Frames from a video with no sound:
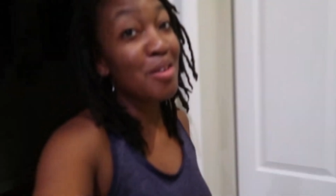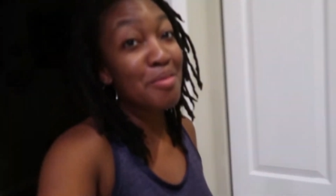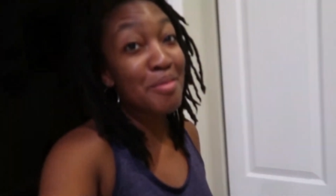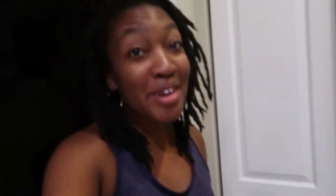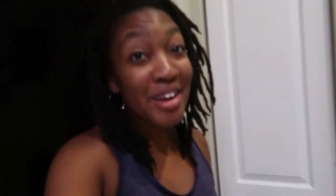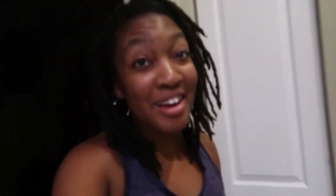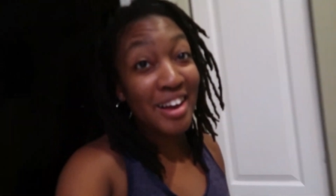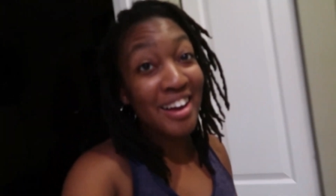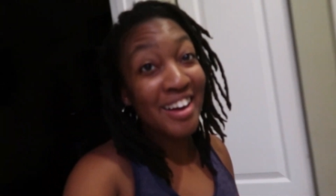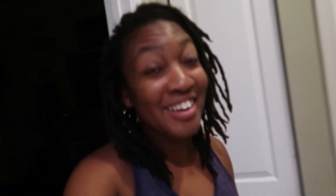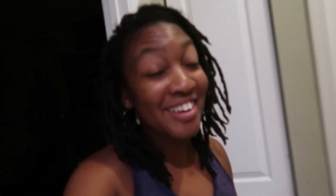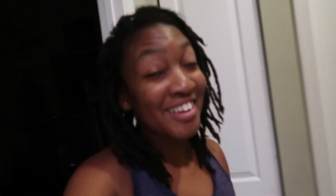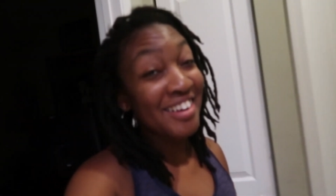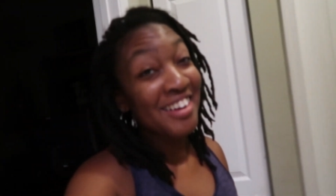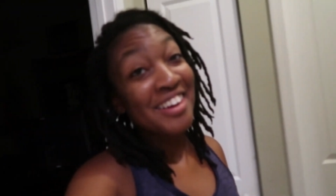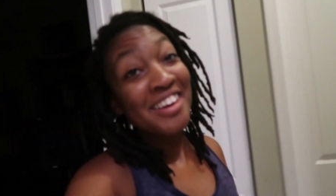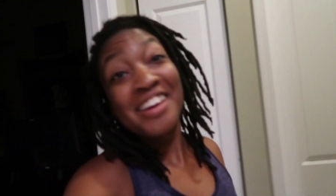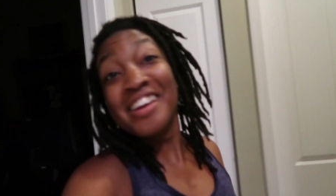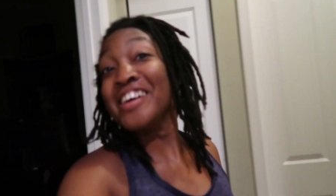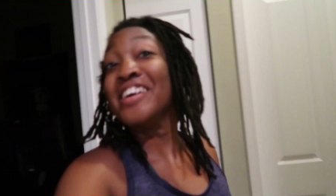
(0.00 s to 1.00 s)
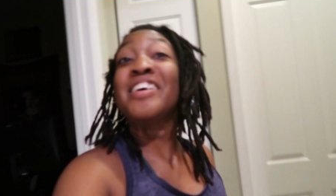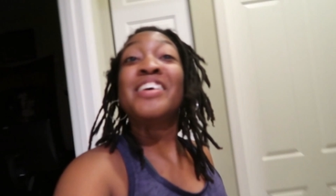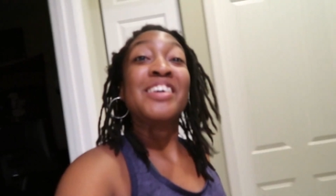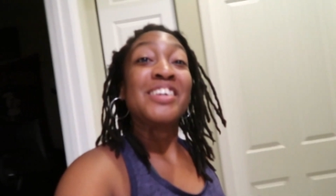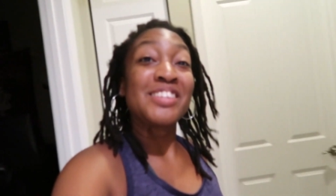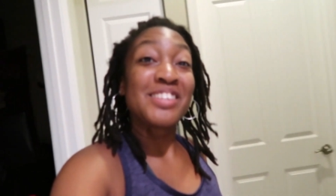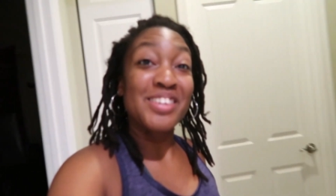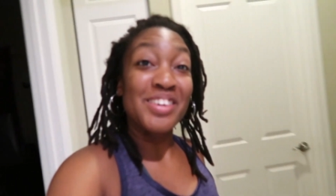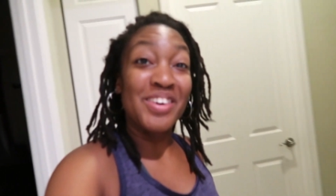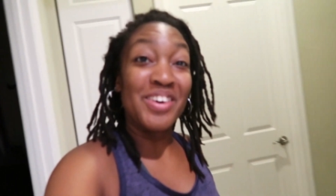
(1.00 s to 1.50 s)
Oh my god.
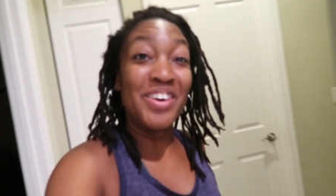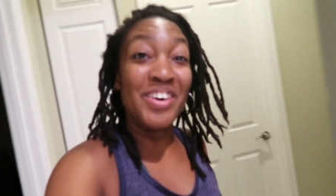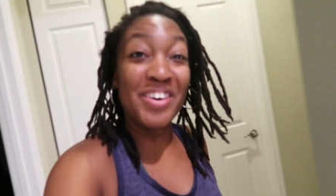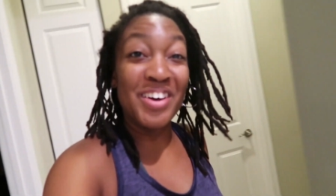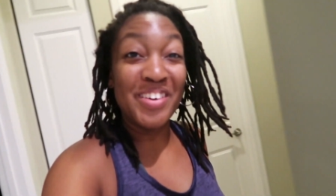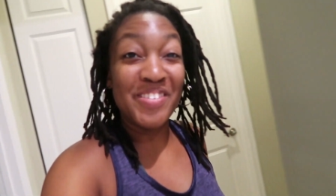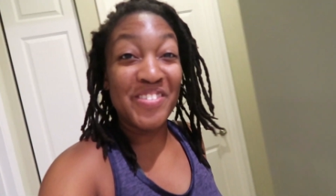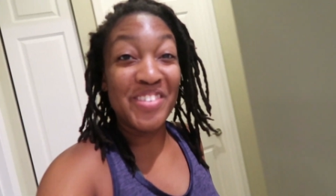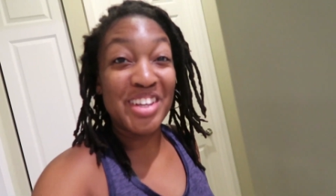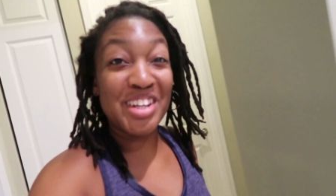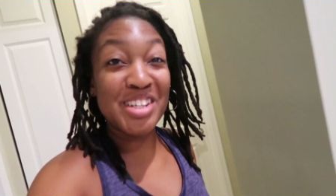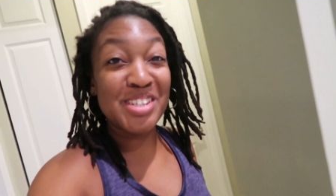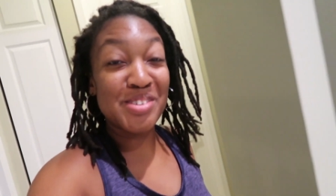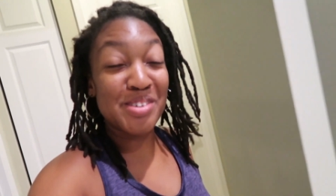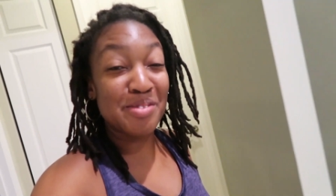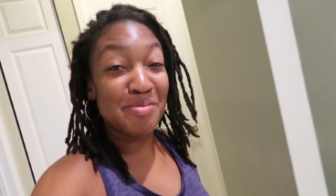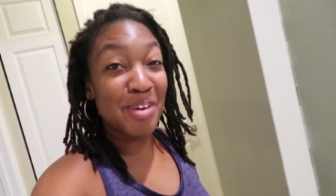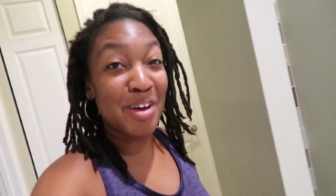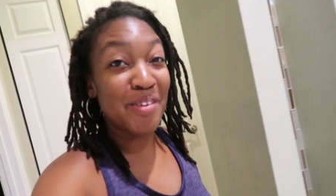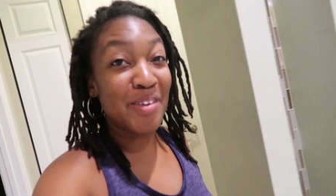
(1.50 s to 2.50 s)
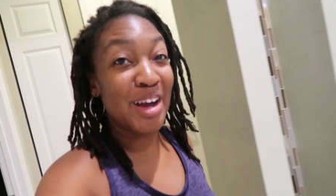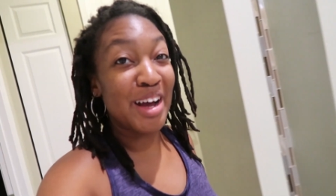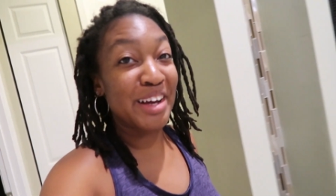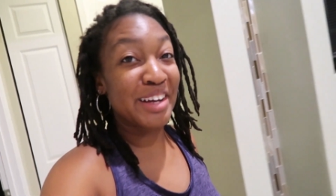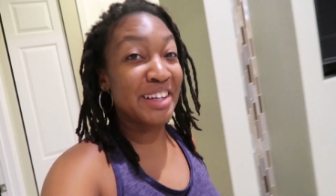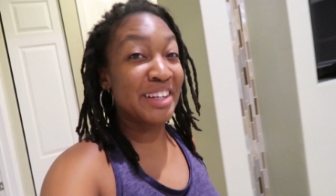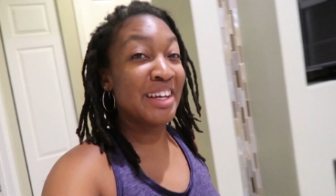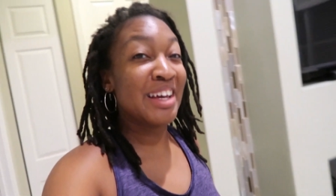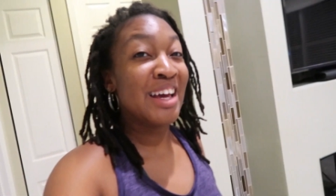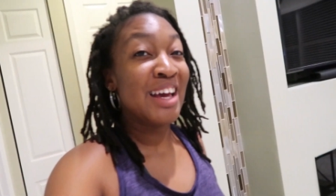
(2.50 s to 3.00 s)
So I finished with my
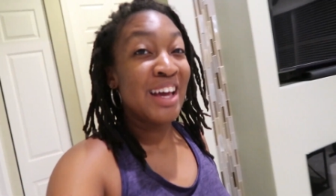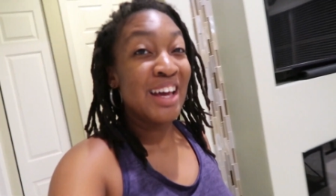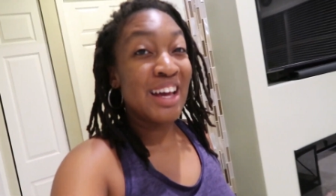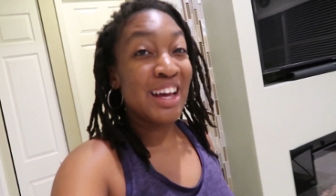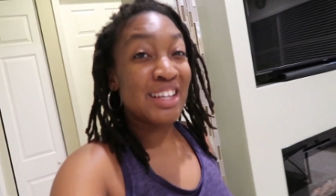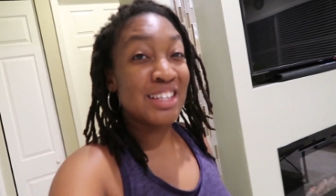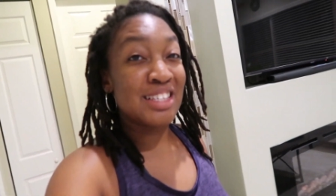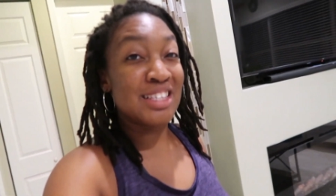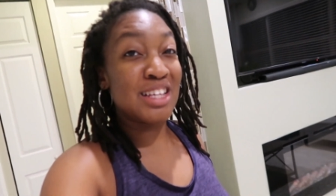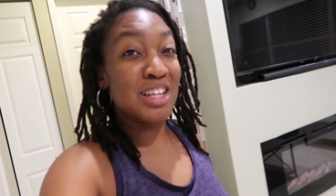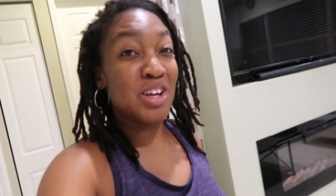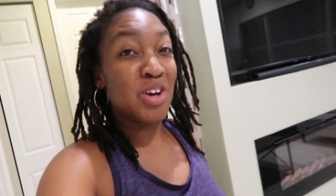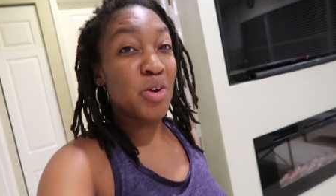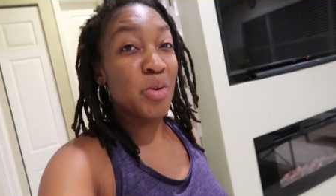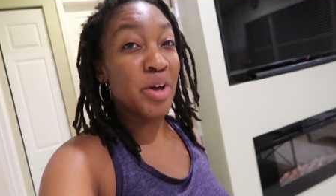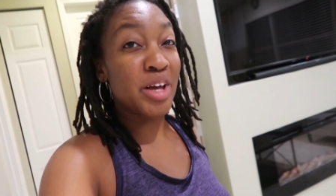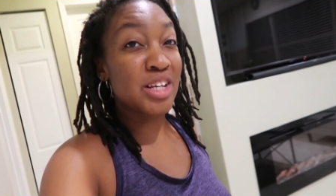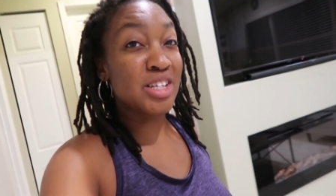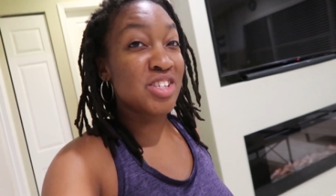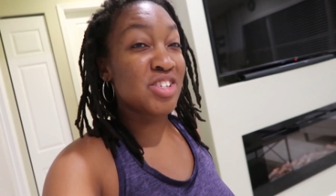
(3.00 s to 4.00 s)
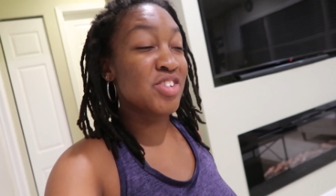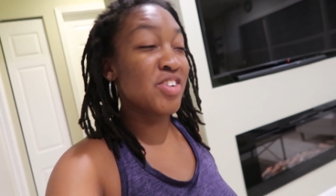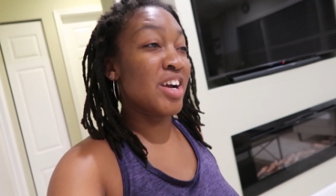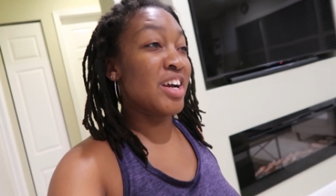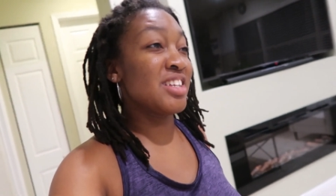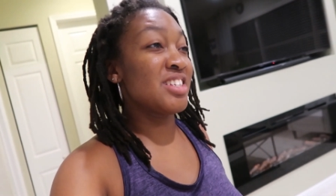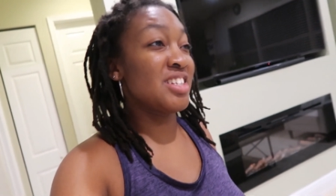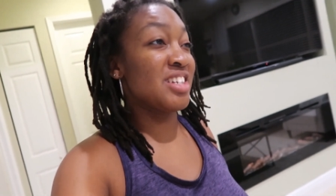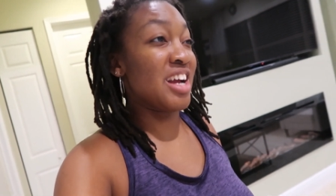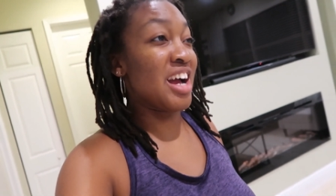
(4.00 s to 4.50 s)
ride. I just did a quick
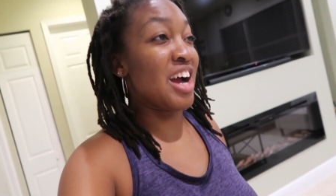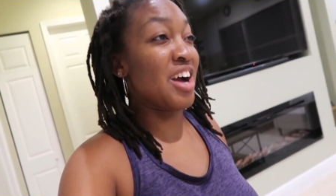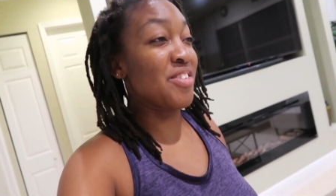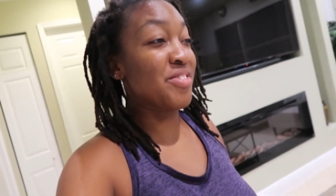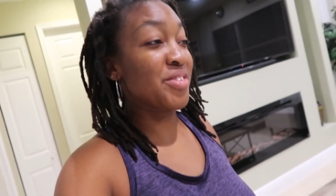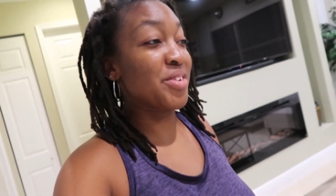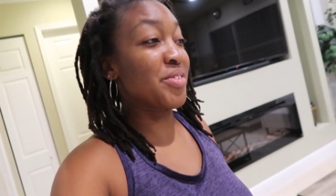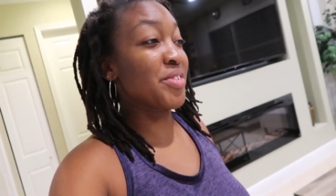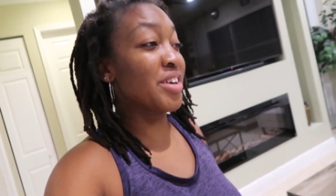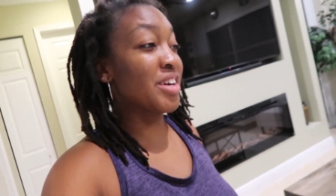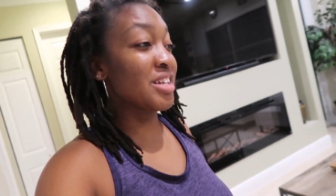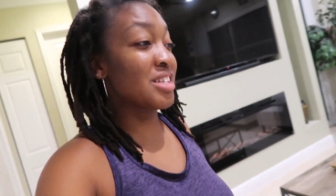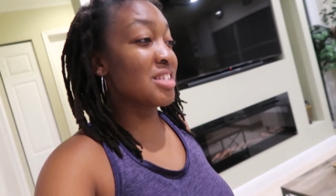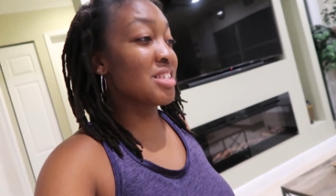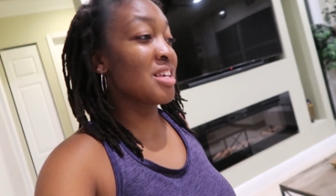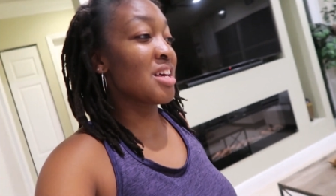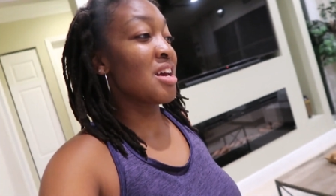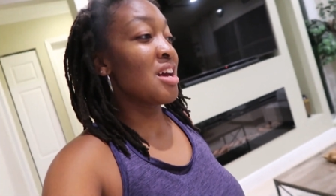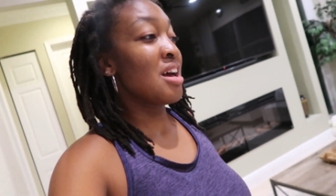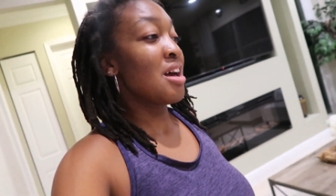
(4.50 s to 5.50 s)
stretch afterwards.